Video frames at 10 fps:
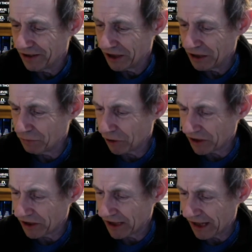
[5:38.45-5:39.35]
he's
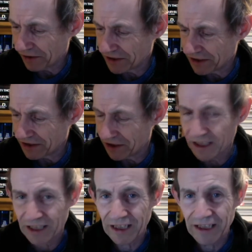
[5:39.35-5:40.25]
rocketed out into the
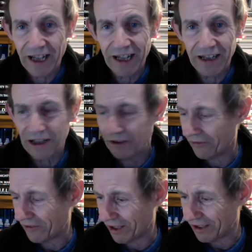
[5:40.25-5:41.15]
clean air kind of
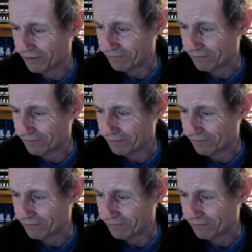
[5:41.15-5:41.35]
thing.